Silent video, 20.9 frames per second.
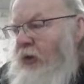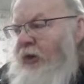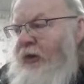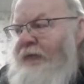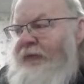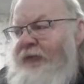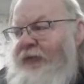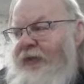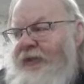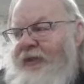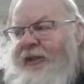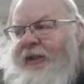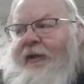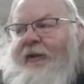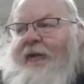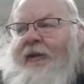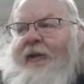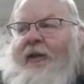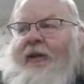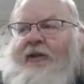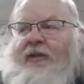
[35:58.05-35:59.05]
off this
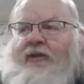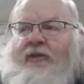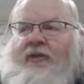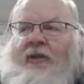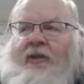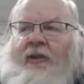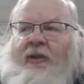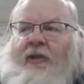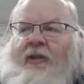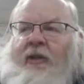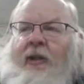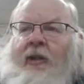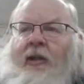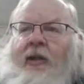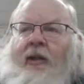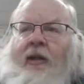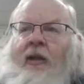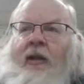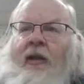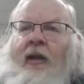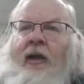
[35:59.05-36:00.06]
collection,
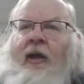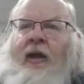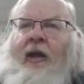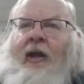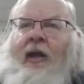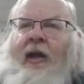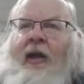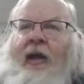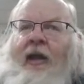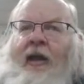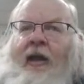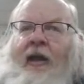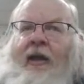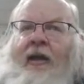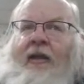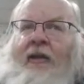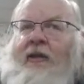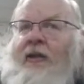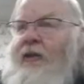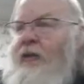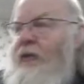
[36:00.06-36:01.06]
I
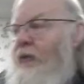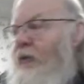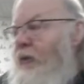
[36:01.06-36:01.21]
had